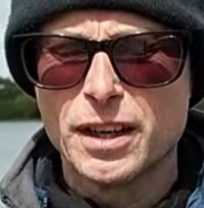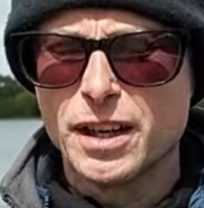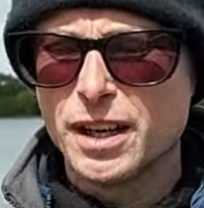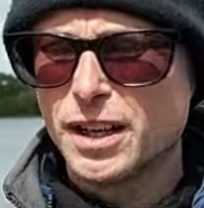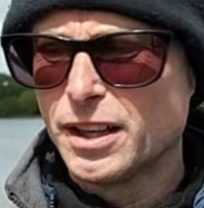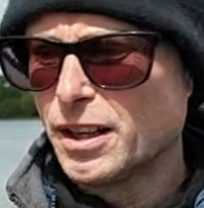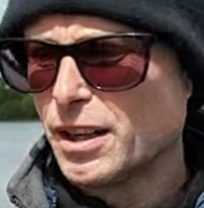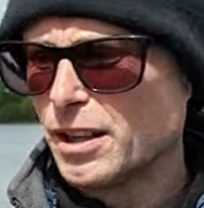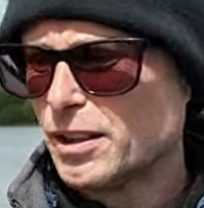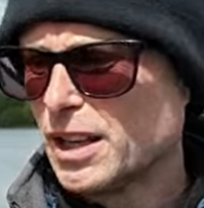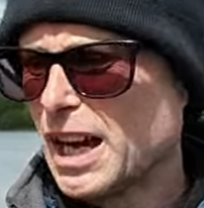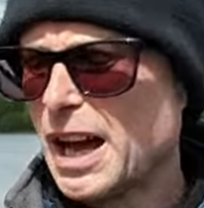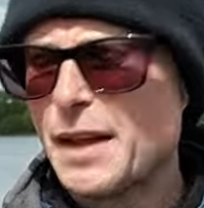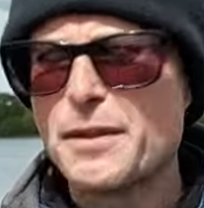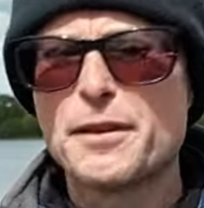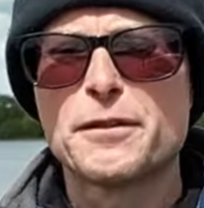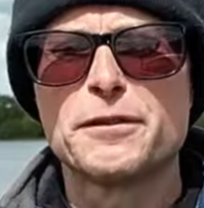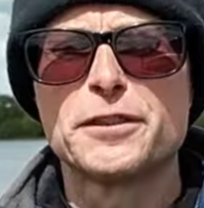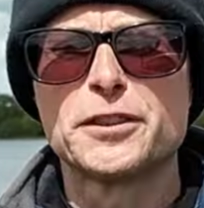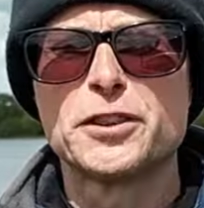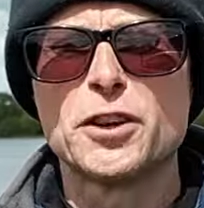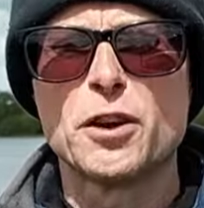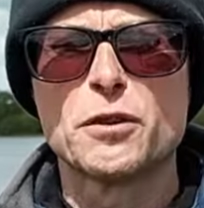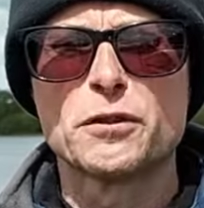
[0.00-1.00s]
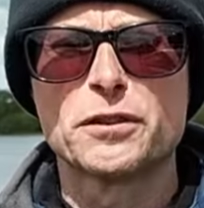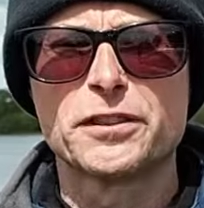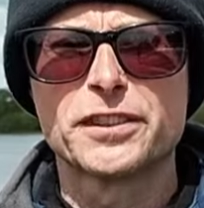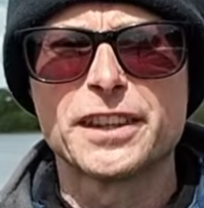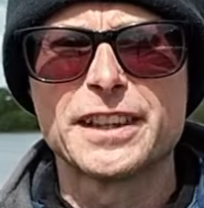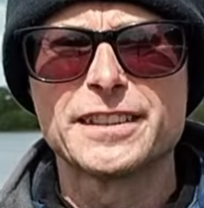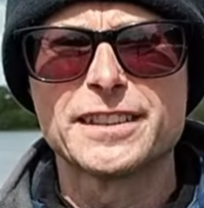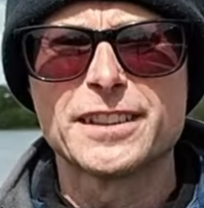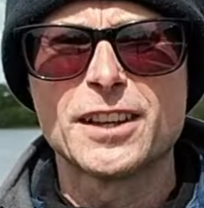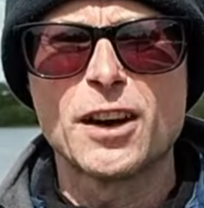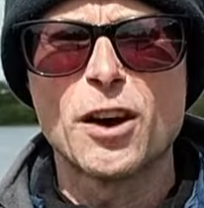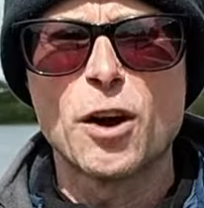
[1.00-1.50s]
other photographers
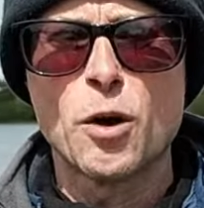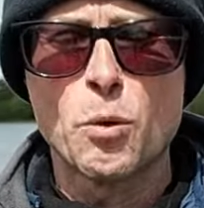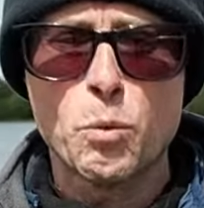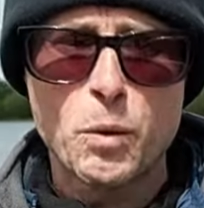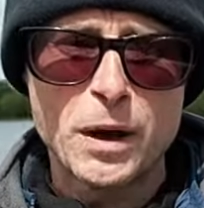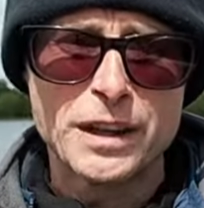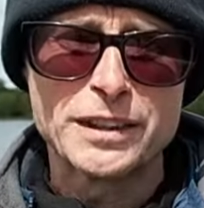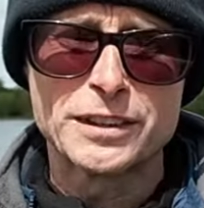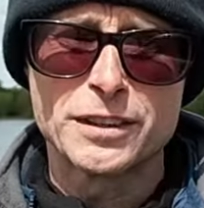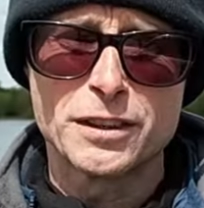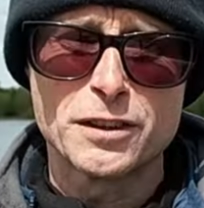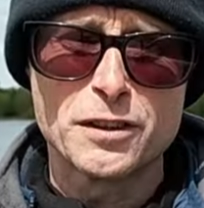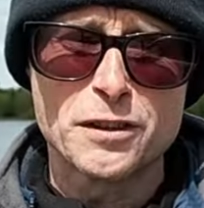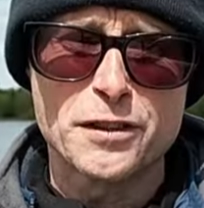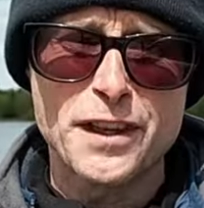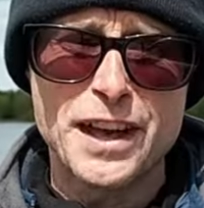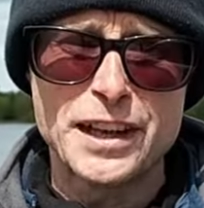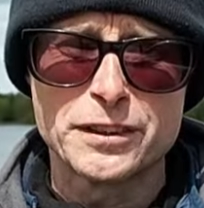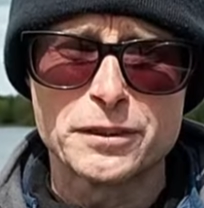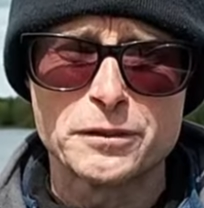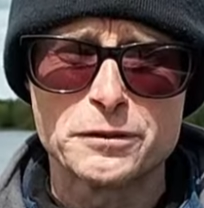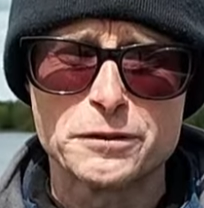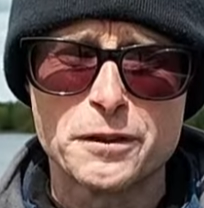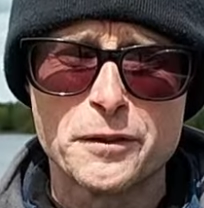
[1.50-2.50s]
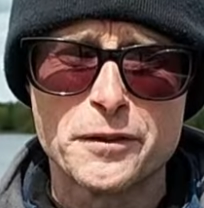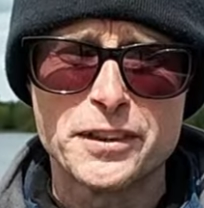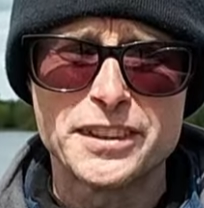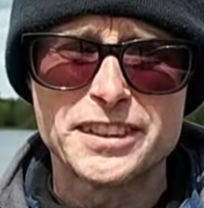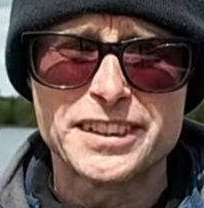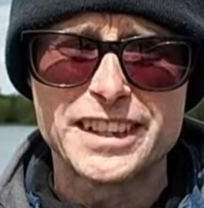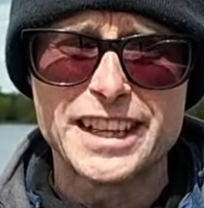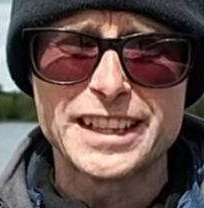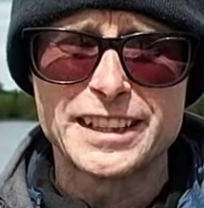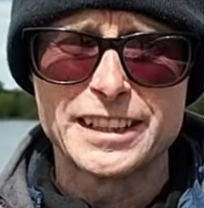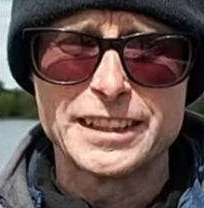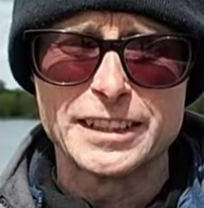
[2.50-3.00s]
say start at 1/2000th of a
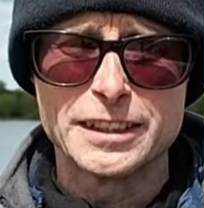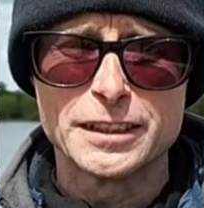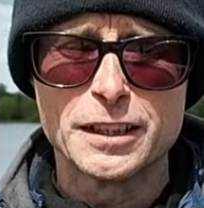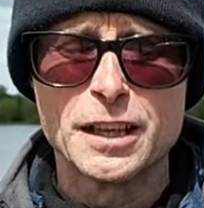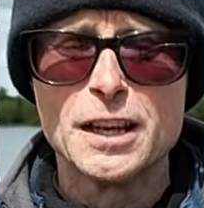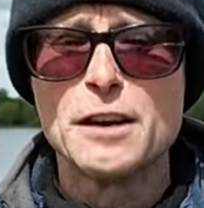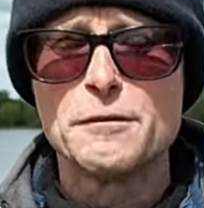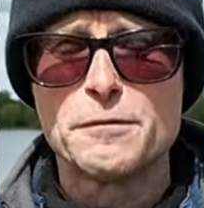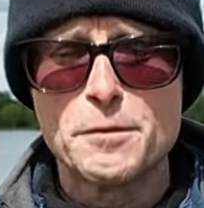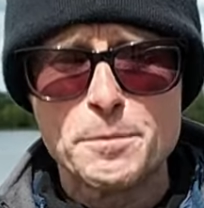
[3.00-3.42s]
second